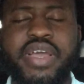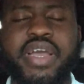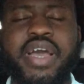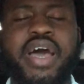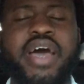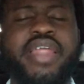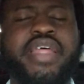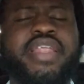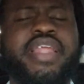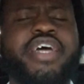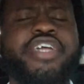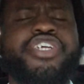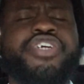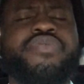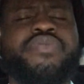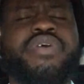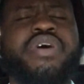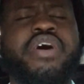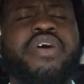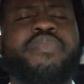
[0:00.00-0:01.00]
God, and that you
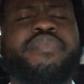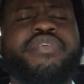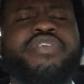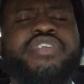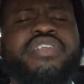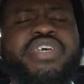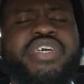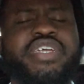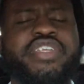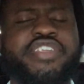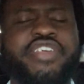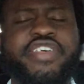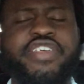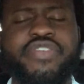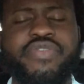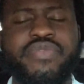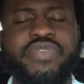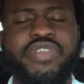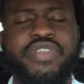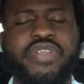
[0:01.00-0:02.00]
would help us to
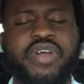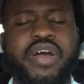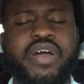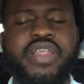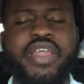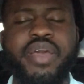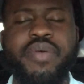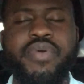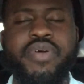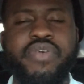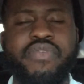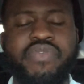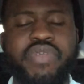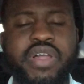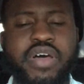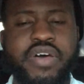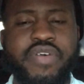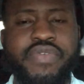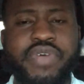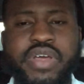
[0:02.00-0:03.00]
continue our labor of
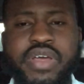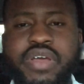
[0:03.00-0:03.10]
love